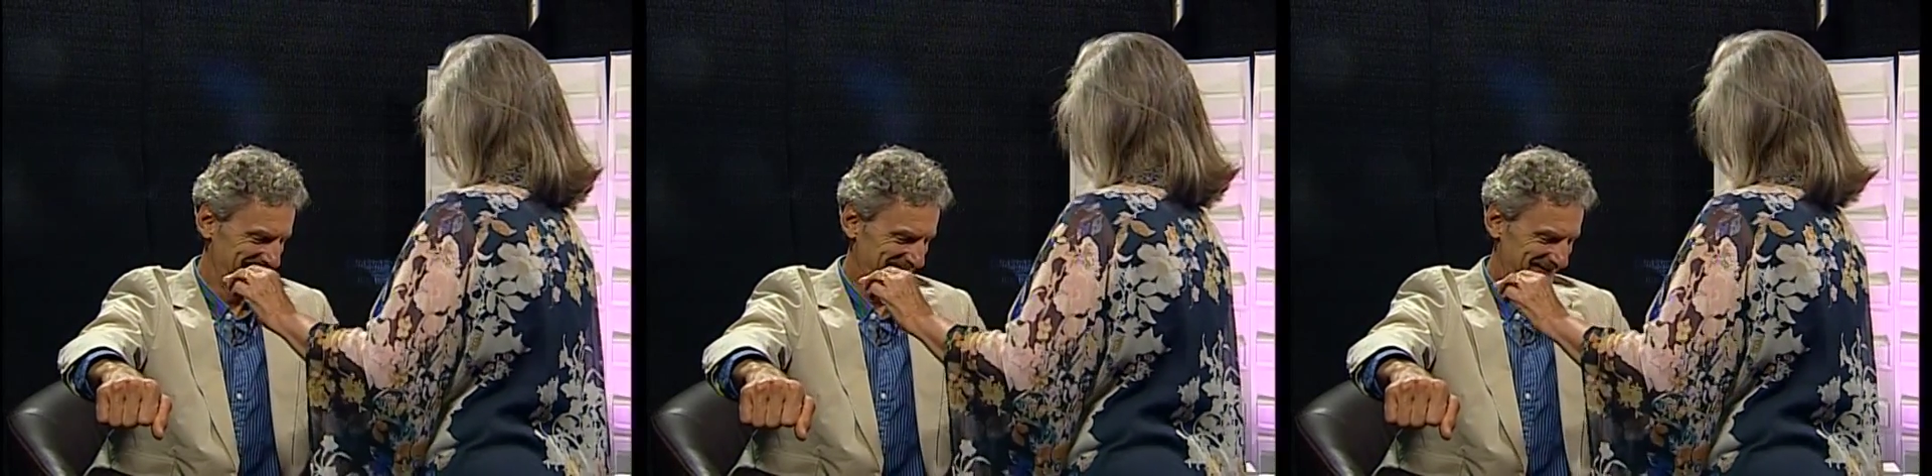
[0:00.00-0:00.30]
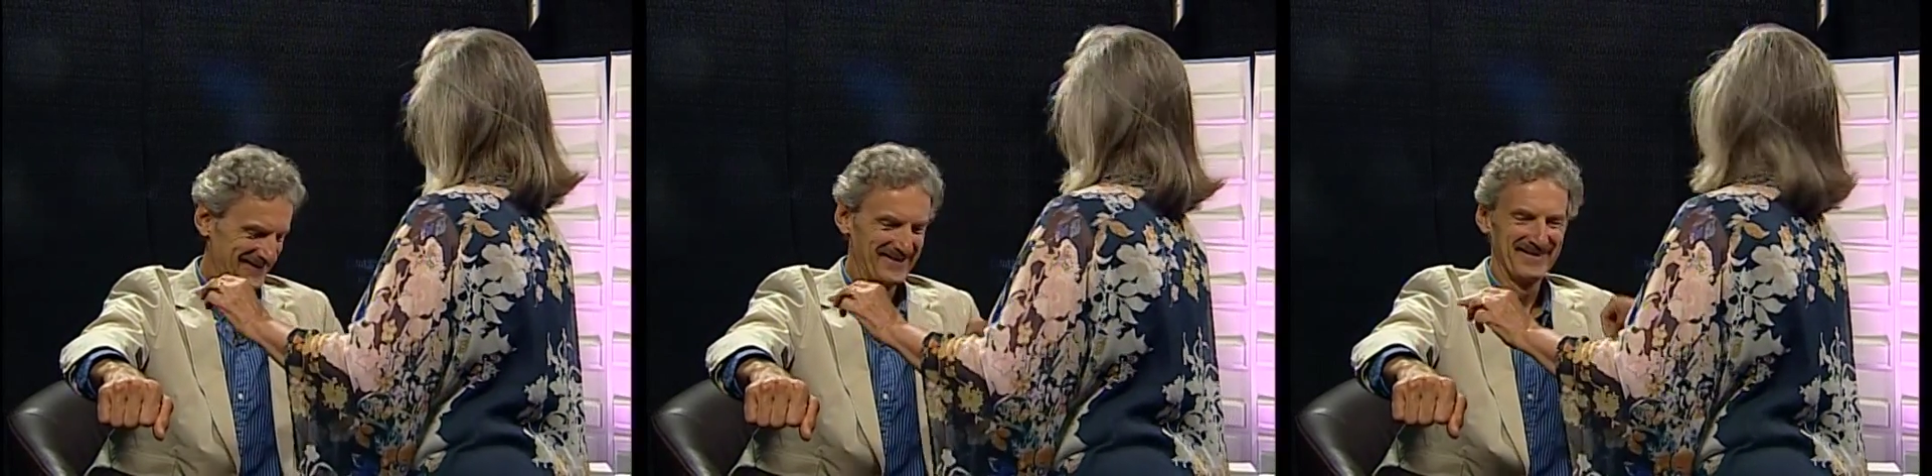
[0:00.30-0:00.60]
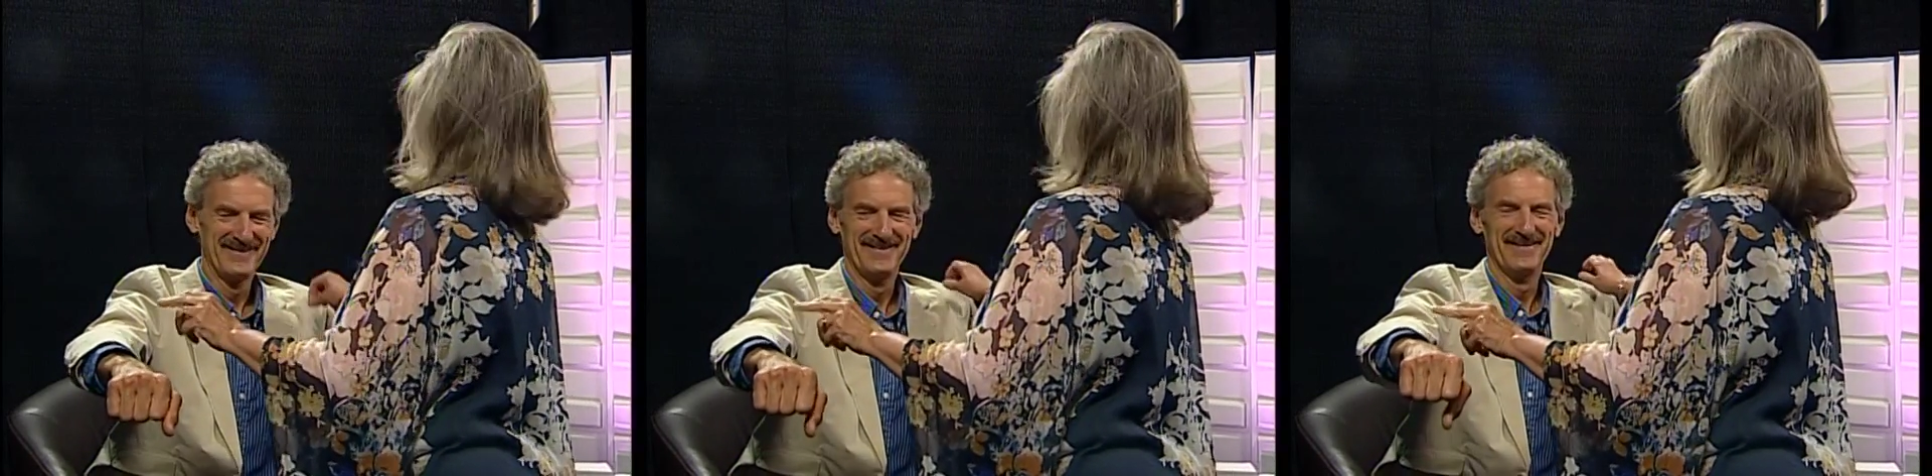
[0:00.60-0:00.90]
later,
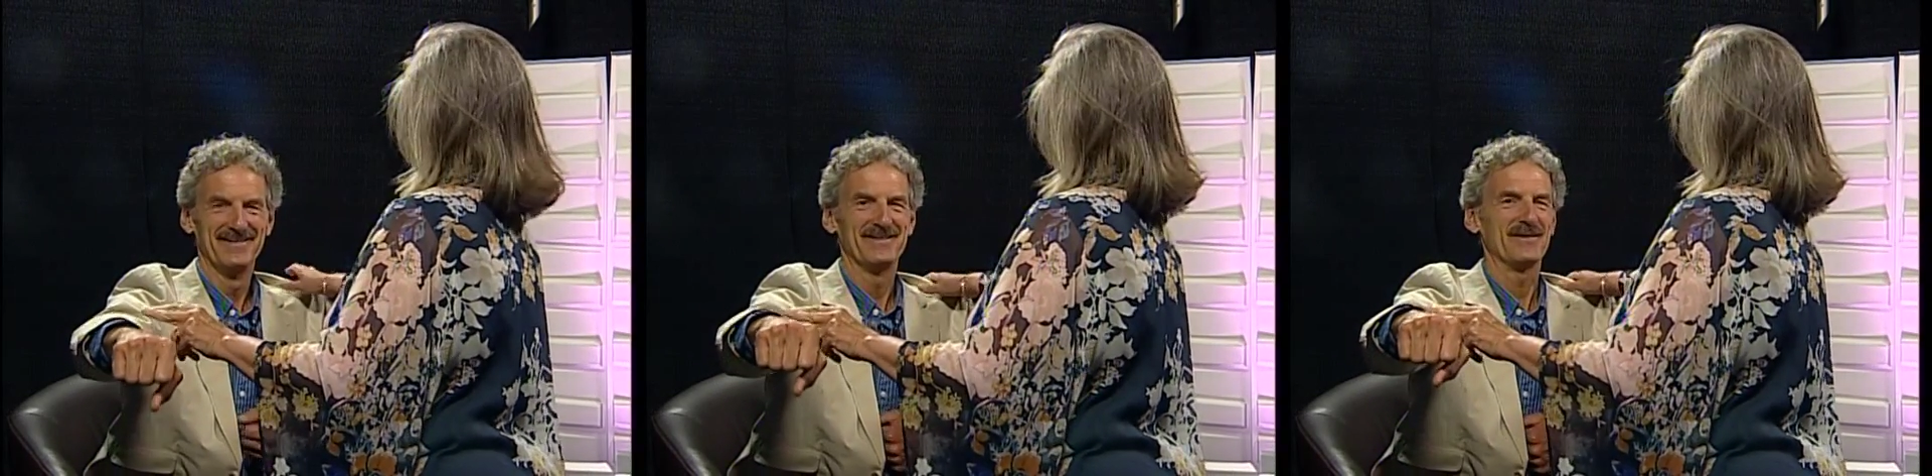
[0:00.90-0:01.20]
another time.